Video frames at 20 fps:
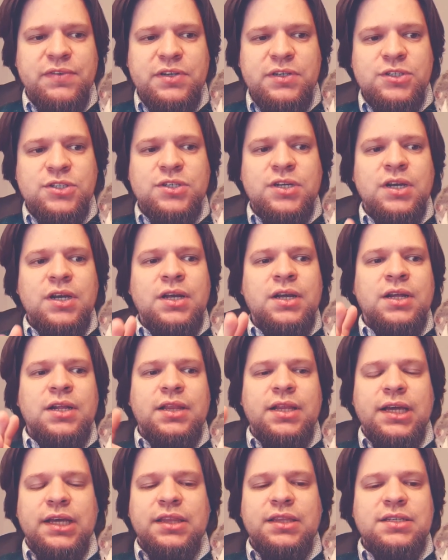Fish,
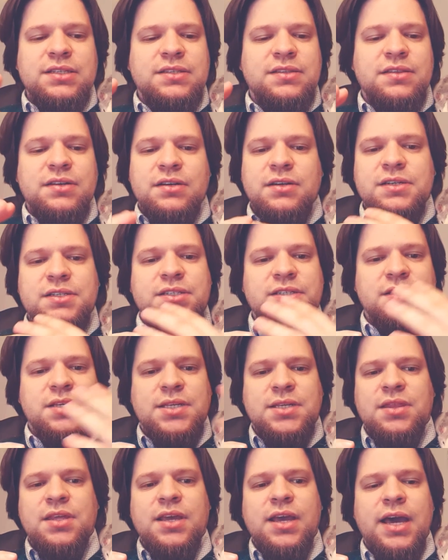like this. There is
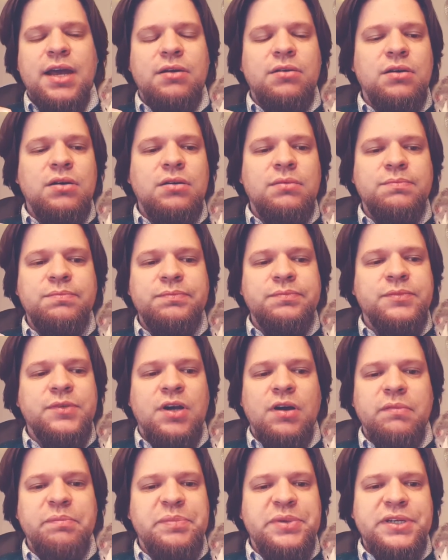this theater
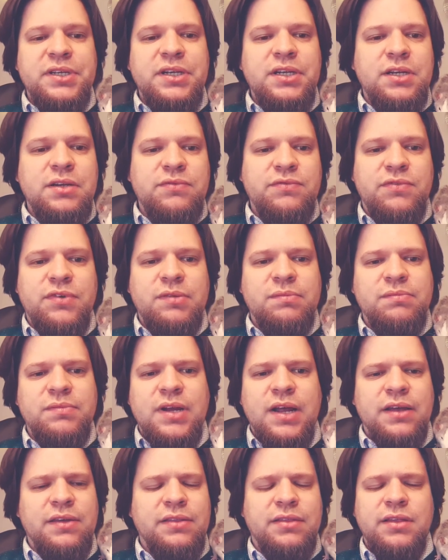company
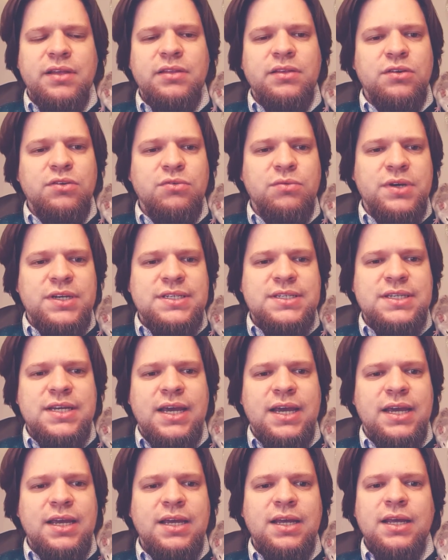from I think the
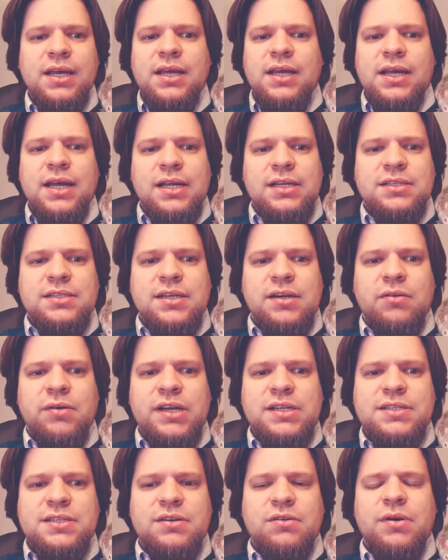USA,
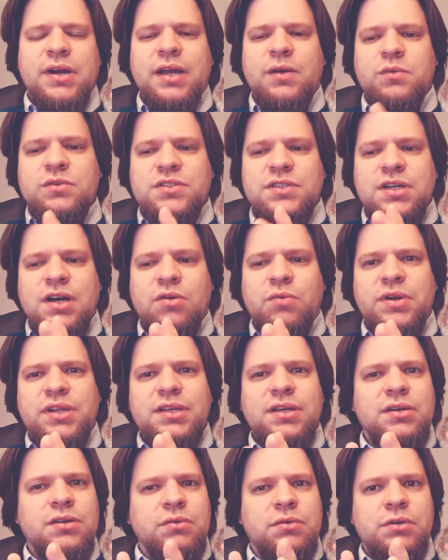etc., etc. It was not
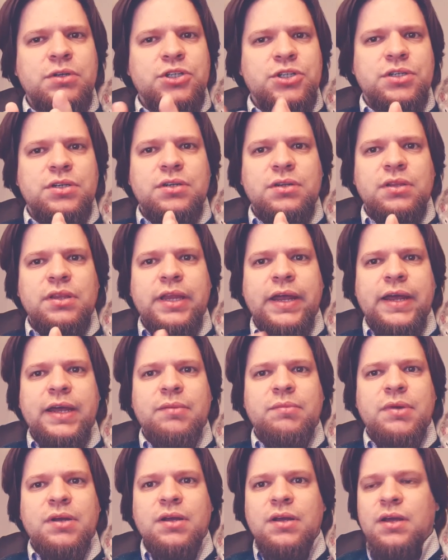really an original
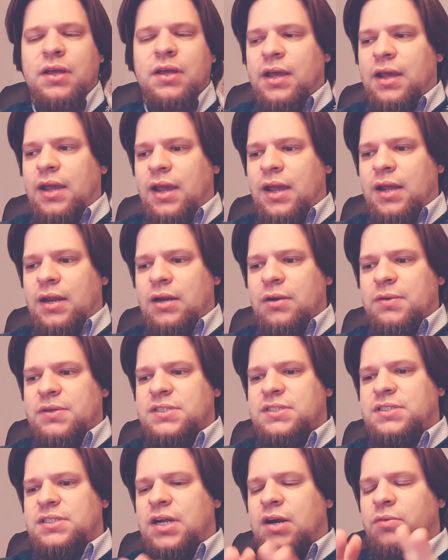name, and it
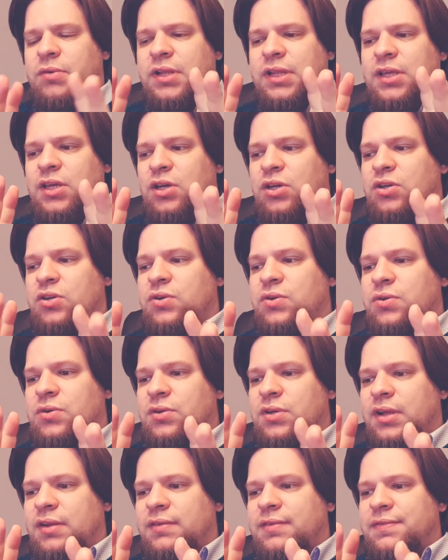was not really a
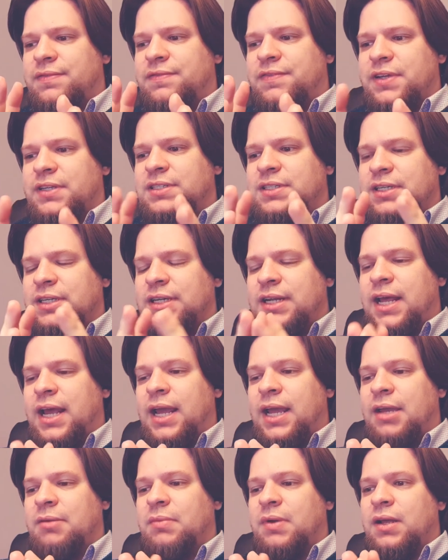good and fitting
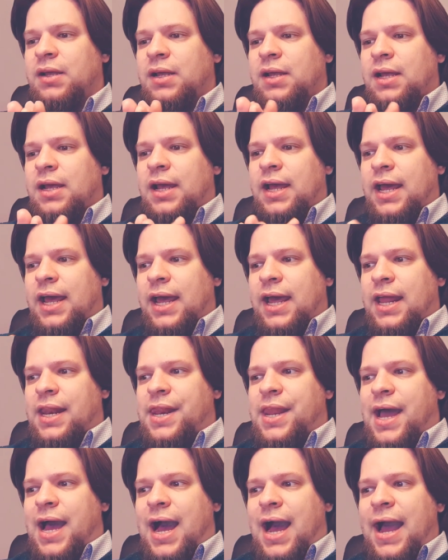name.
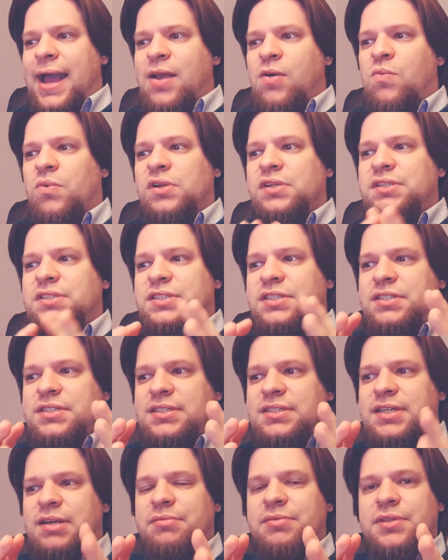And I wanted
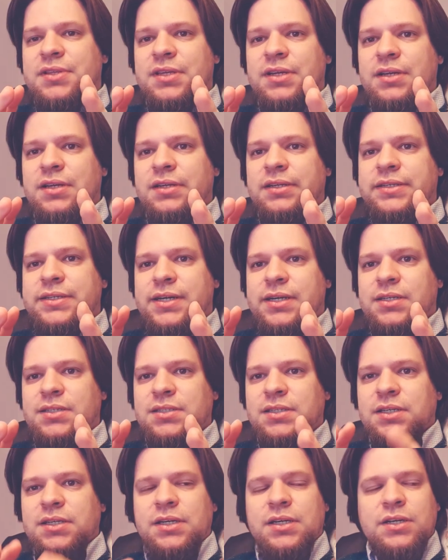something
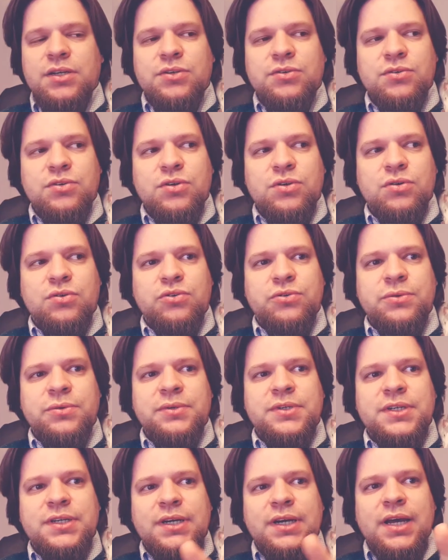that you know
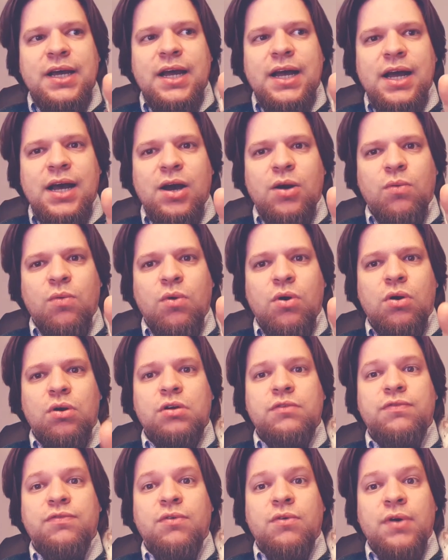could uh,
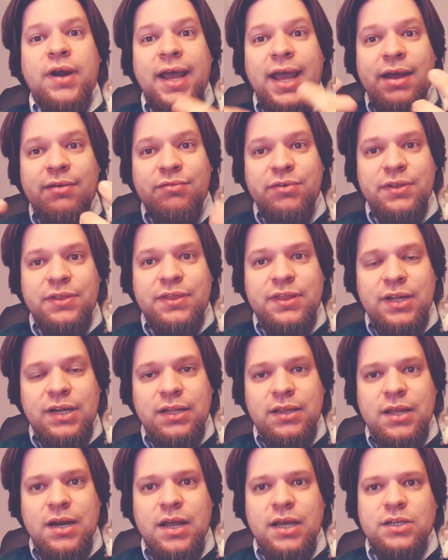work for
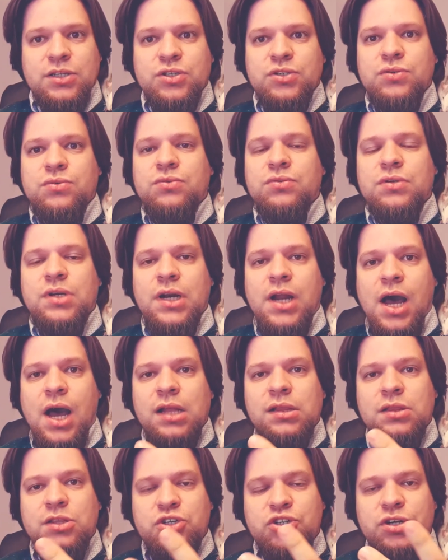everything that I do,
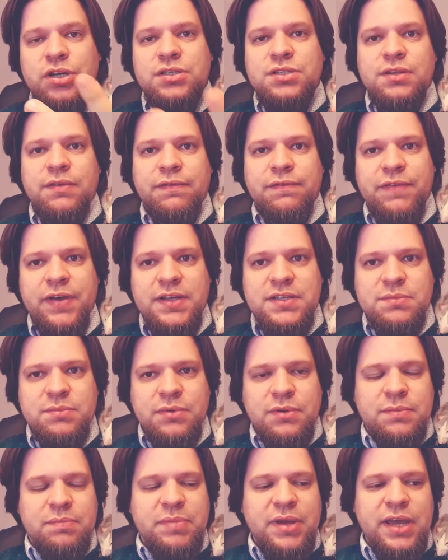not just the
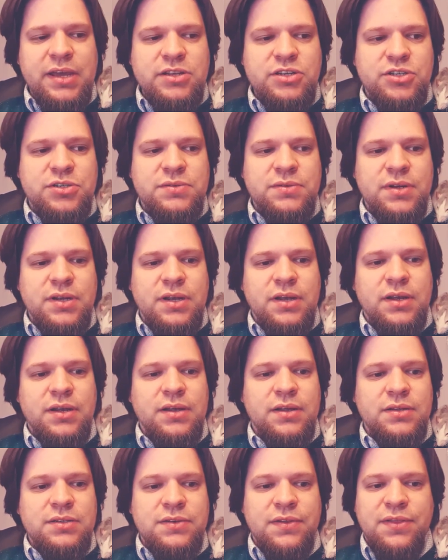Facebook page
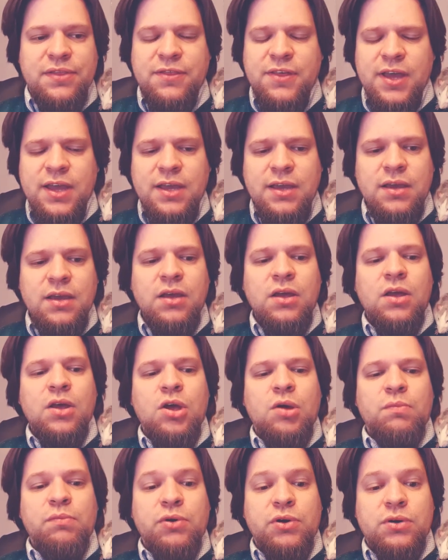uh, thing,
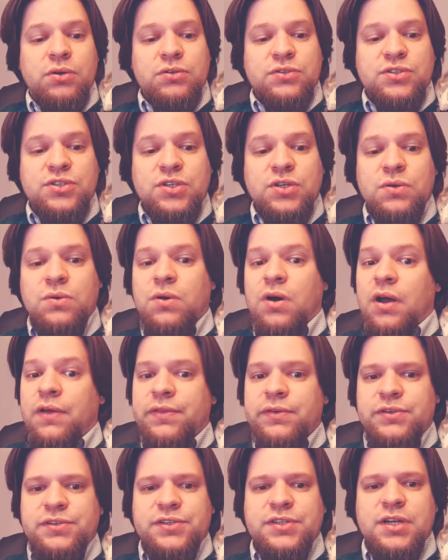but also
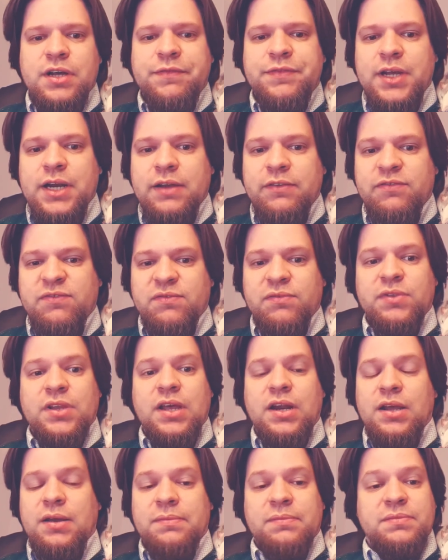other stuff that I've
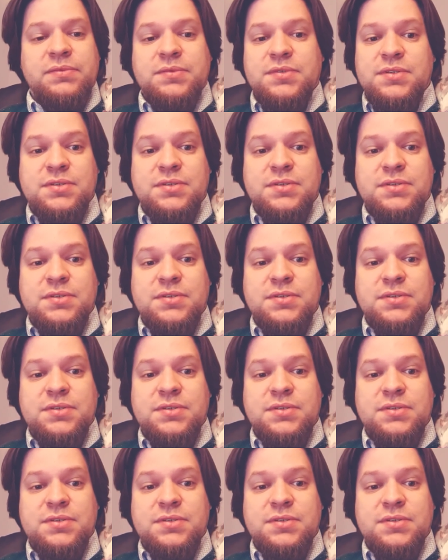that I've